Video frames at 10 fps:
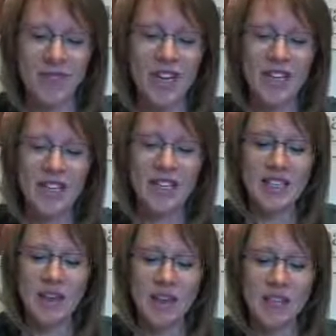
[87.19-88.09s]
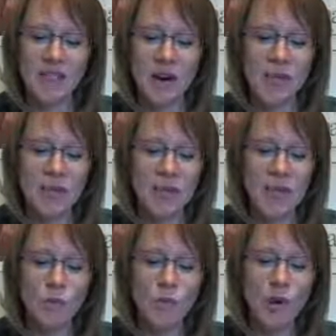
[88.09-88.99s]
I can get from an
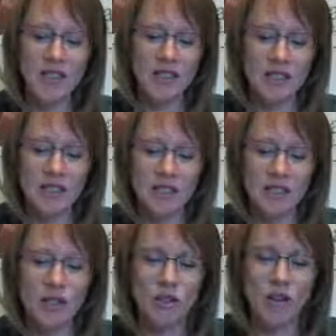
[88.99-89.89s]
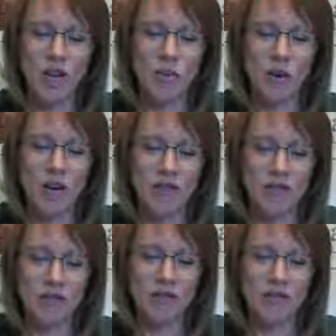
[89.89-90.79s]
unwanted to a
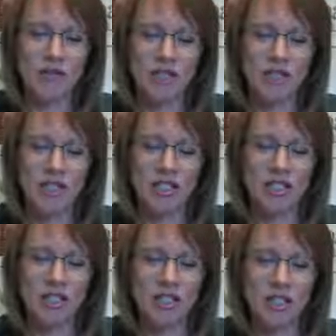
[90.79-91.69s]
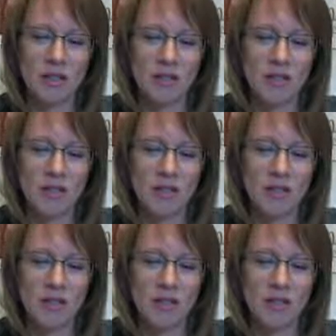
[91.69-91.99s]
wanted relationship.